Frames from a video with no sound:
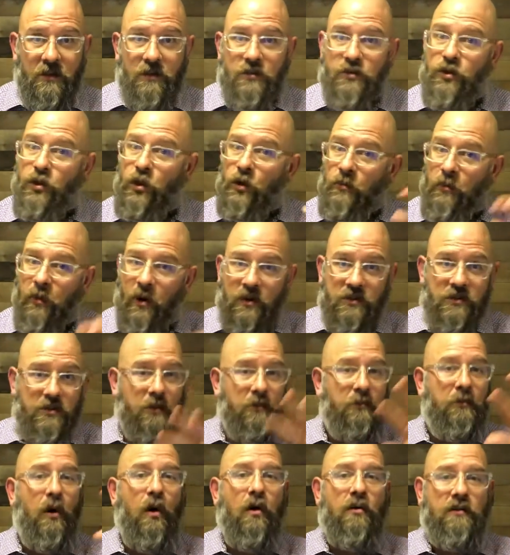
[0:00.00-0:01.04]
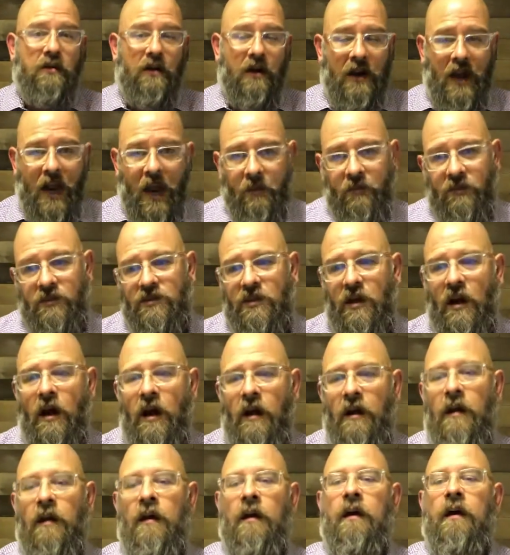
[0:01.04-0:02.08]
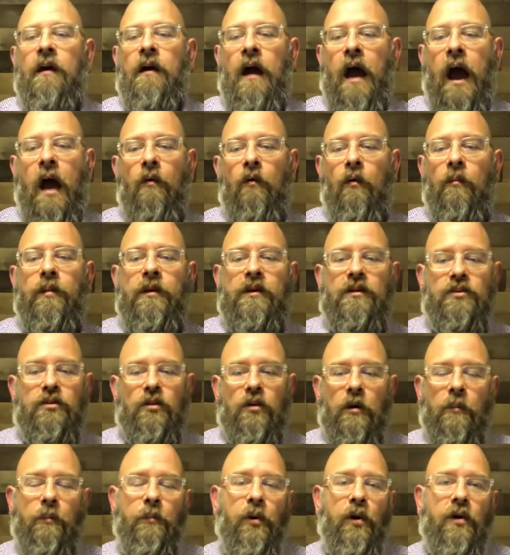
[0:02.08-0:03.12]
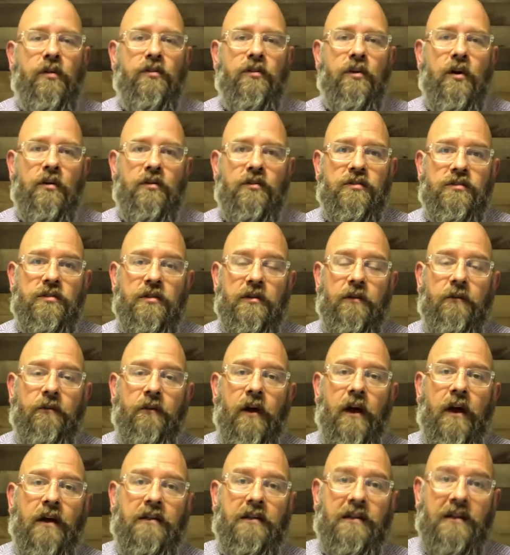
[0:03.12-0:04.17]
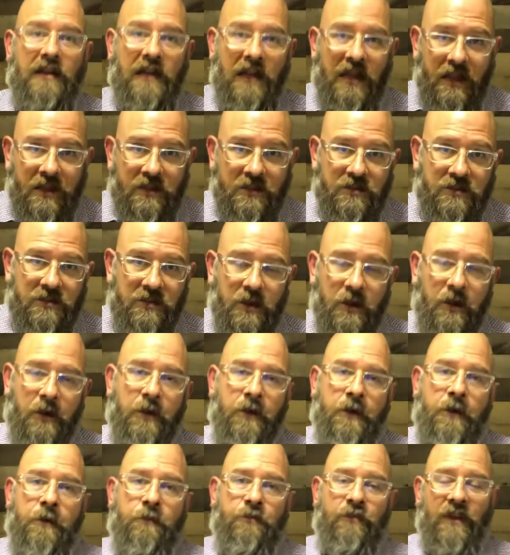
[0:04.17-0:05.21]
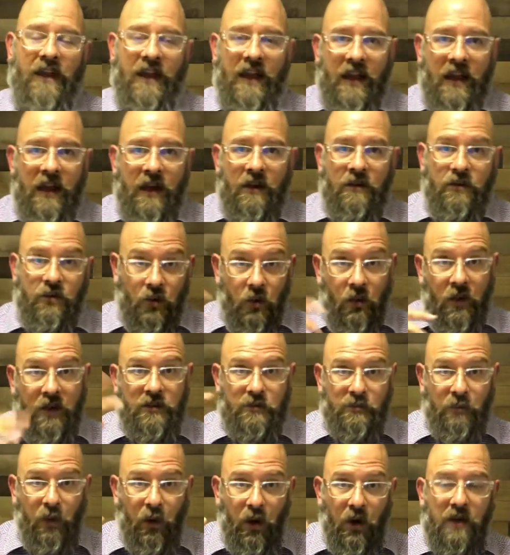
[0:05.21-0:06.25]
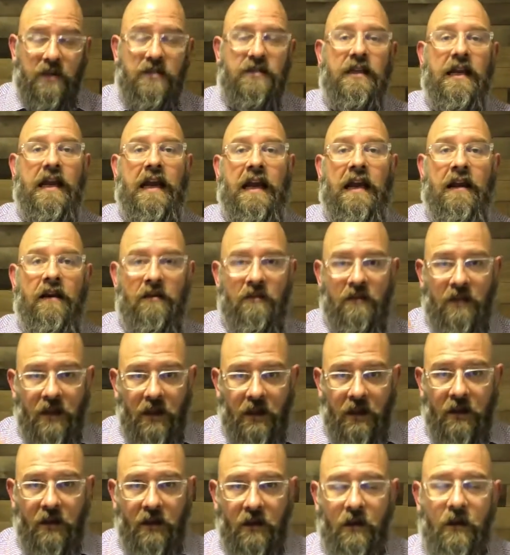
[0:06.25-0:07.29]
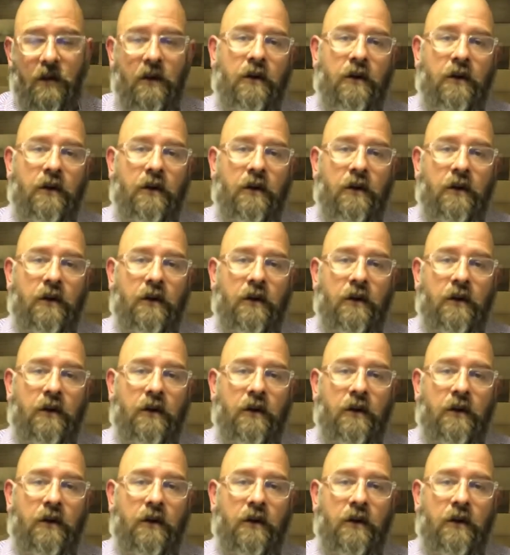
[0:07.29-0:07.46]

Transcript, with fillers: Two books are both on Amazon. I will be sure to put those links to his books in the